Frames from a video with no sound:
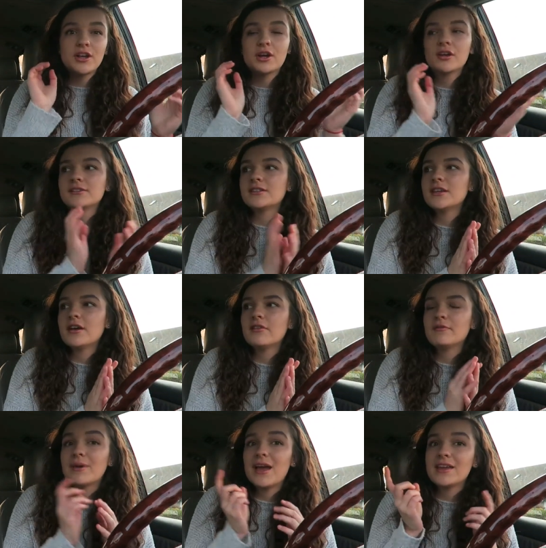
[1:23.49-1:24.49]
courtesy
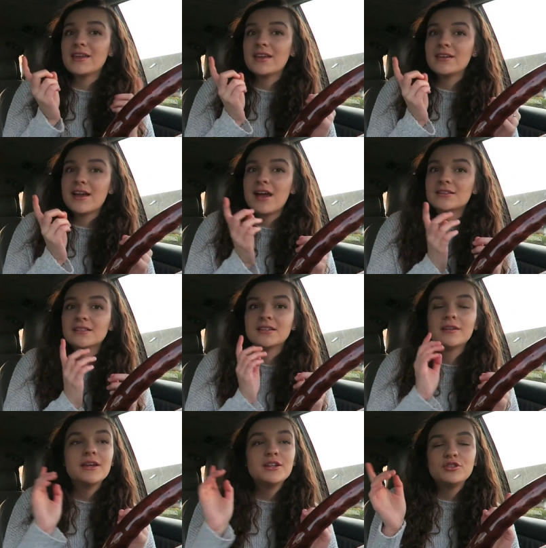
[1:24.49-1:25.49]
of Maggie and
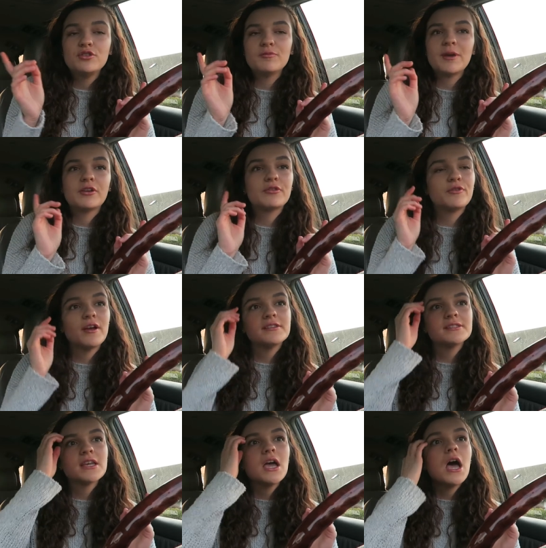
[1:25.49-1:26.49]
Aslan, two of my good
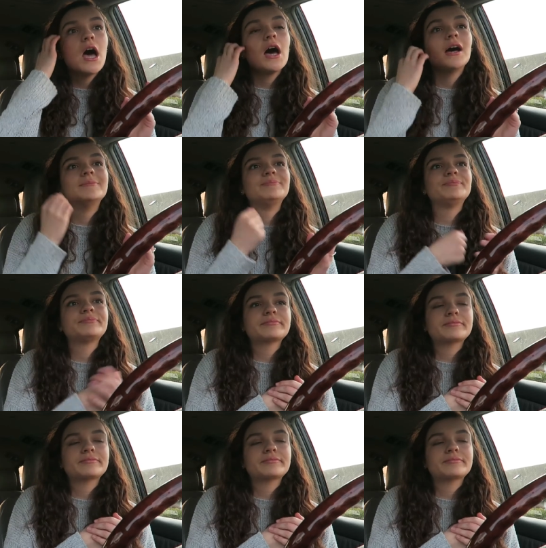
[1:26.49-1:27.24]
friends, um,